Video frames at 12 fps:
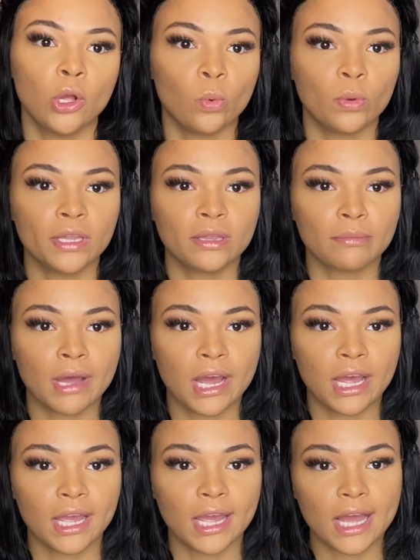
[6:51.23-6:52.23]
with
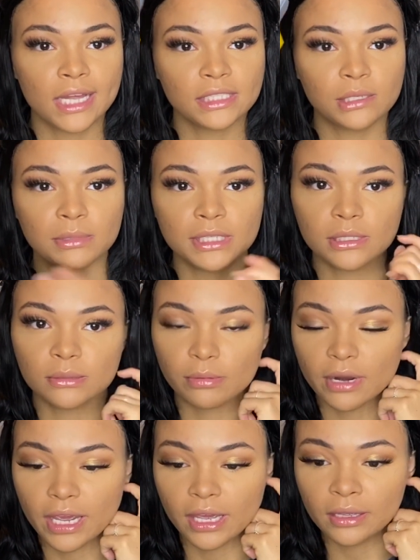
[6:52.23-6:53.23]
my Got To Be
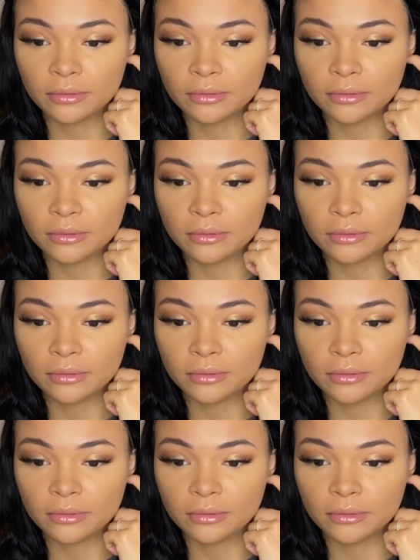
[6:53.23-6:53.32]
spray